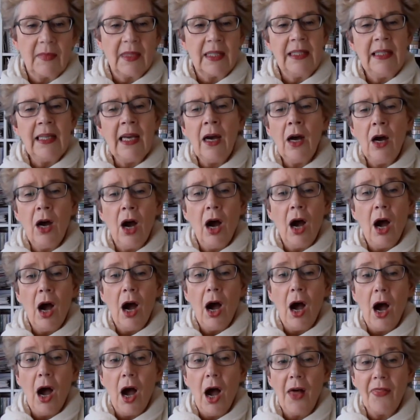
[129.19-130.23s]
Now,
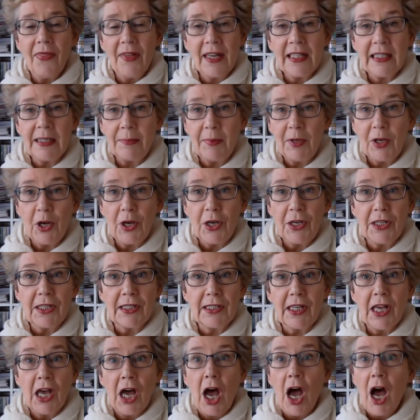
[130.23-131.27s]
that's
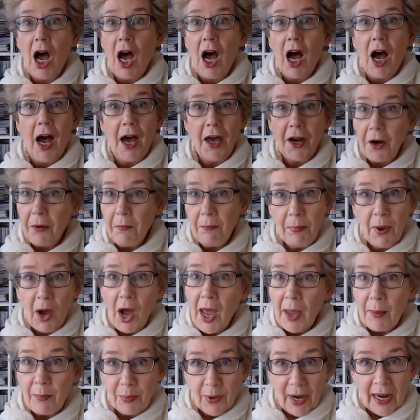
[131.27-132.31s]
because I don't buy
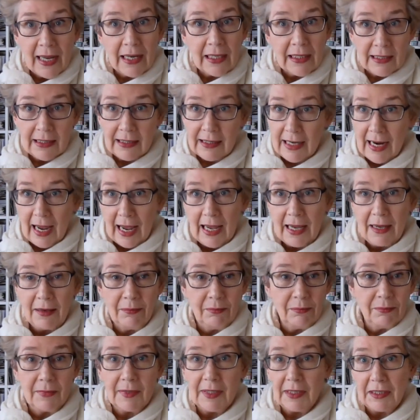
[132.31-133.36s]
a branded
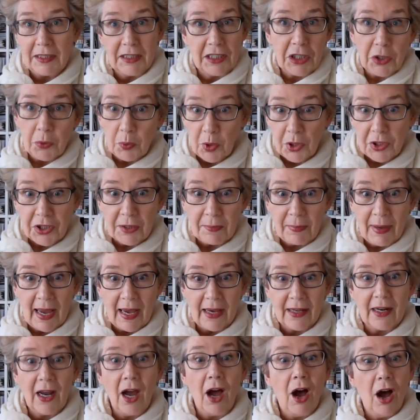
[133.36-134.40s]
named dishwasher
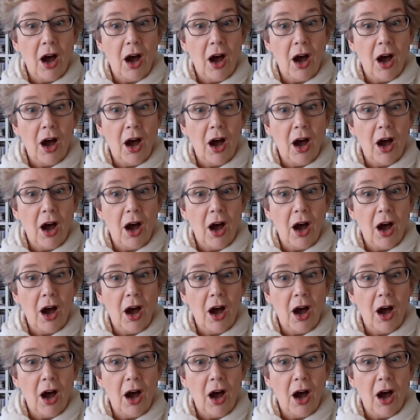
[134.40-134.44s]
powder.